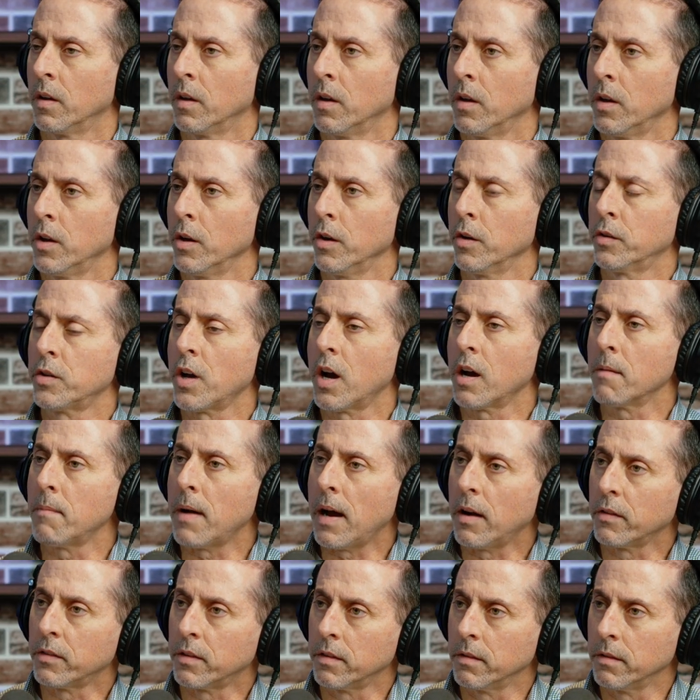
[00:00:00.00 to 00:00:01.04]
You're talking
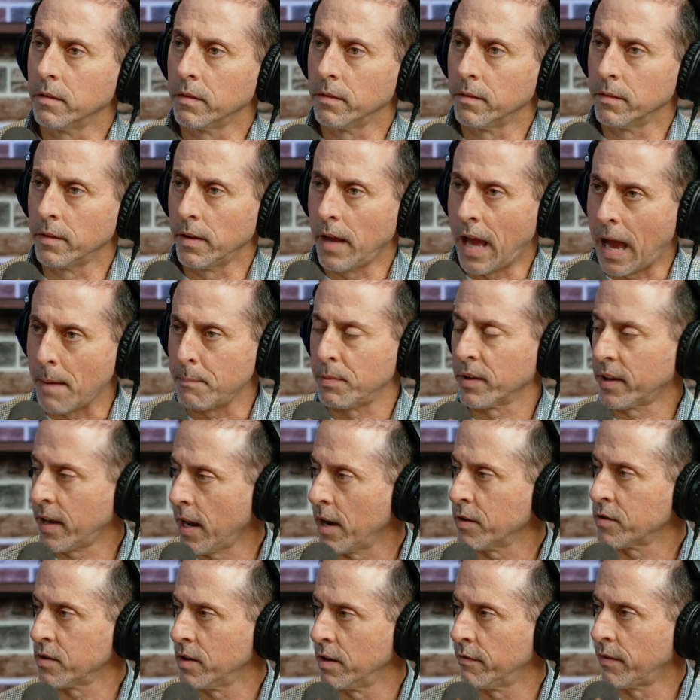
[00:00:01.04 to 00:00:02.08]
about
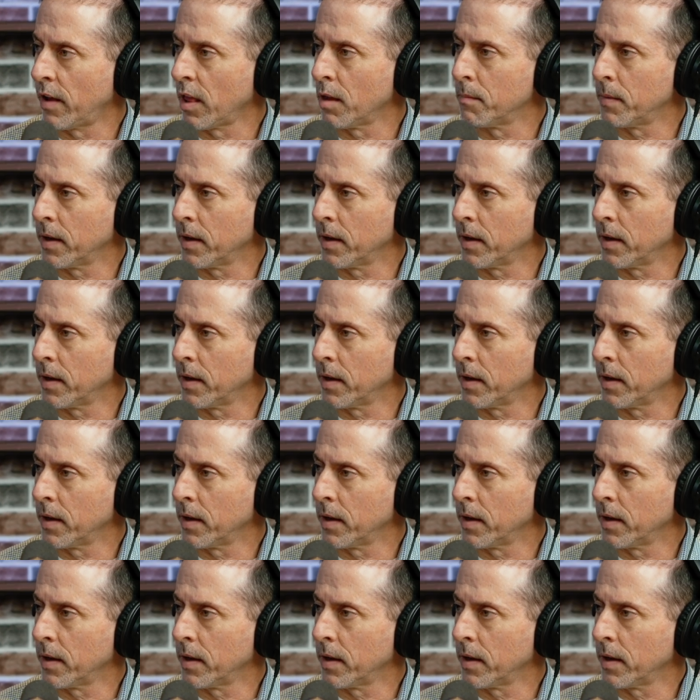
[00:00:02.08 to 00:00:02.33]
application development